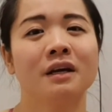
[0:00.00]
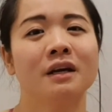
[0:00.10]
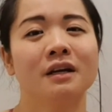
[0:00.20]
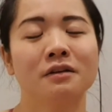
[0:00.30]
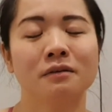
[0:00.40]

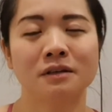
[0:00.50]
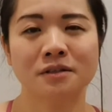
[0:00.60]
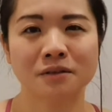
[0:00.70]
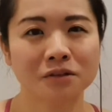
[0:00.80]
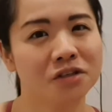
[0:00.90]
You are
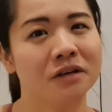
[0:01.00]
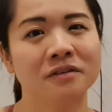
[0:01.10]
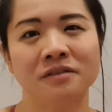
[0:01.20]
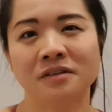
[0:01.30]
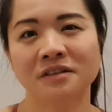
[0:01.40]
so
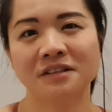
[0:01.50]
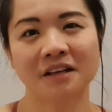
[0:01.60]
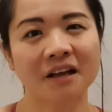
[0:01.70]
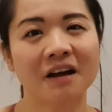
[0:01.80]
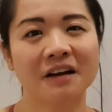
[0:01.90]
generous
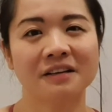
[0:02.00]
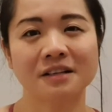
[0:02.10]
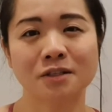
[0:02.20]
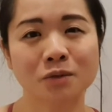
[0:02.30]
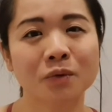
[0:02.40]
and kind
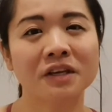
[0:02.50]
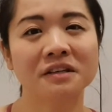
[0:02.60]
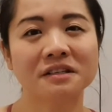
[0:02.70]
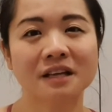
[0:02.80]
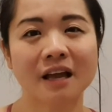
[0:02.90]
and
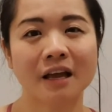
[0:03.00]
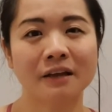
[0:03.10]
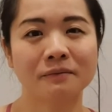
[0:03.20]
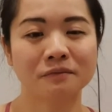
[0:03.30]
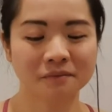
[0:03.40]
sweet,
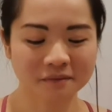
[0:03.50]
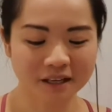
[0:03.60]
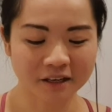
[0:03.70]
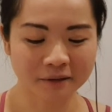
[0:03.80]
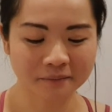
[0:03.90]
and
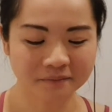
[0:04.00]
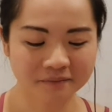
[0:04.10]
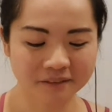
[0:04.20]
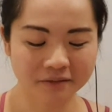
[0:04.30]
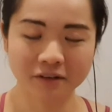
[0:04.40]

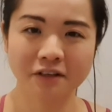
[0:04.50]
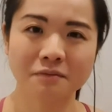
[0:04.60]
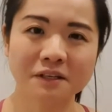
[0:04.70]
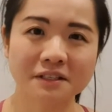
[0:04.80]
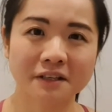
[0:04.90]
it really
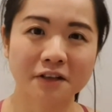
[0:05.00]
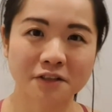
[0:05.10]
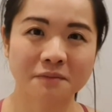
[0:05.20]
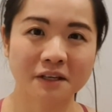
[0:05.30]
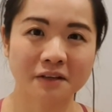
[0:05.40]
means a lot
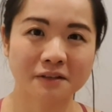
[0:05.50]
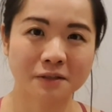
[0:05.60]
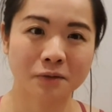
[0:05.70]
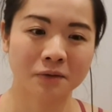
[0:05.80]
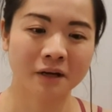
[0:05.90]
to me because
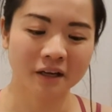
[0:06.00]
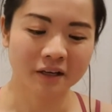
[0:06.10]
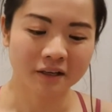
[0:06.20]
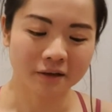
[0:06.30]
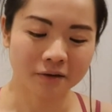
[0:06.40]

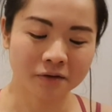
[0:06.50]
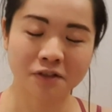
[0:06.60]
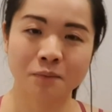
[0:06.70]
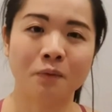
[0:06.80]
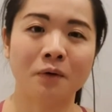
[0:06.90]
all your
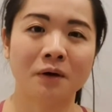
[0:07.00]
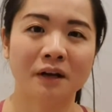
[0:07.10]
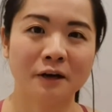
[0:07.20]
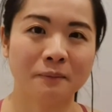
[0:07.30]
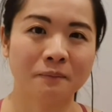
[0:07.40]

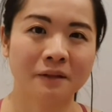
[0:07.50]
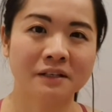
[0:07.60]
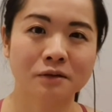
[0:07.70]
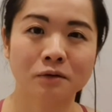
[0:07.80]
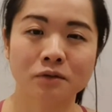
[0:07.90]
support
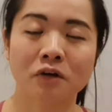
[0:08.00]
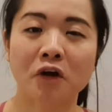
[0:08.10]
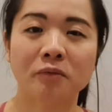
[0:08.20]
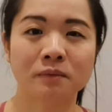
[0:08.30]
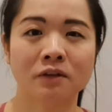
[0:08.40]
has also
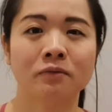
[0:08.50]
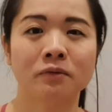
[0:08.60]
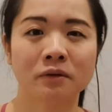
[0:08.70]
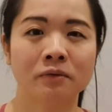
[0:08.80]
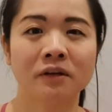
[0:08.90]
helped me
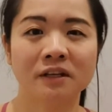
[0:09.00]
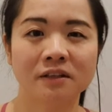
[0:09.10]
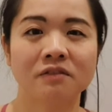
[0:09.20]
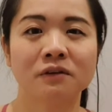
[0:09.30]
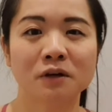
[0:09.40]
through the really
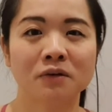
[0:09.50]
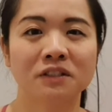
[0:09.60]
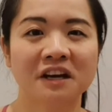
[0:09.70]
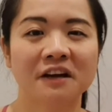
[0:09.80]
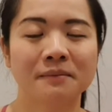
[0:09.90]
difficult
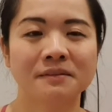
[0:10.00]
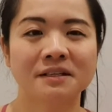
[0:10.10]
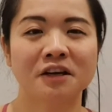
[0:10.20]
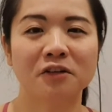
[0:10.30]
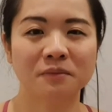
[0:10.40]
times
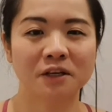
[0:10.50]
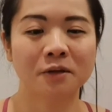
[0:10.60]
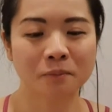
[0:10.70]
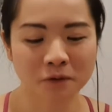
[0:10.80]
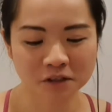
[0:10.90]
and helped me
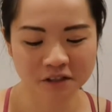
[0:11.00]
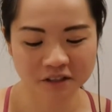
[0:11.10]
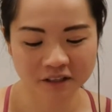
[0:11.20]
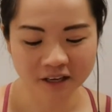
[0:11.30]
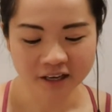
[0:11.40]
keep
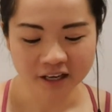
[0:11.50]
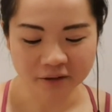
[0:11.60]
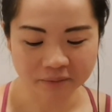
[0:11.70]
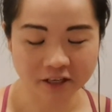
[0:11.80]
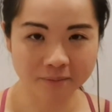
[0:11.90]
pushing
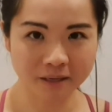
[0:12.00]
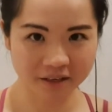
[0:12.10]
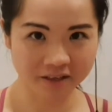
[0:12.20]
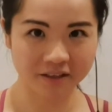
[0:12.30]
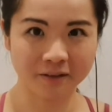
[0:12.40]
and keep
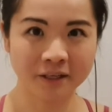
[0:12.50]
making